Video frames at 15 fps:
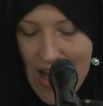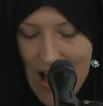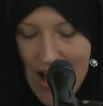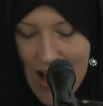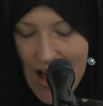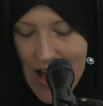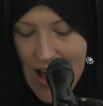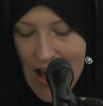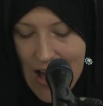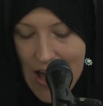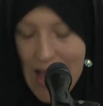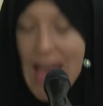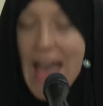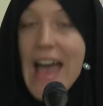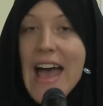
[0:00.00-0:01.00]

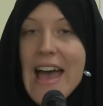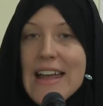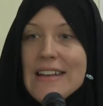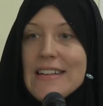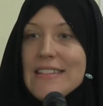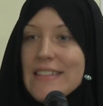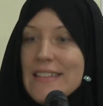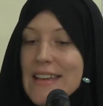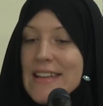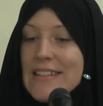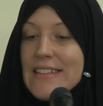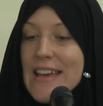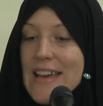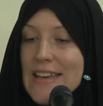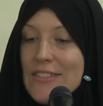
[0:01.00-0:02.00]
And
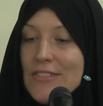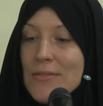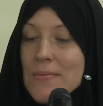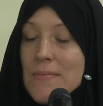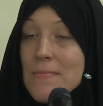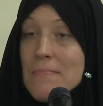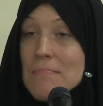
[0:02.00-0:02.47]
it does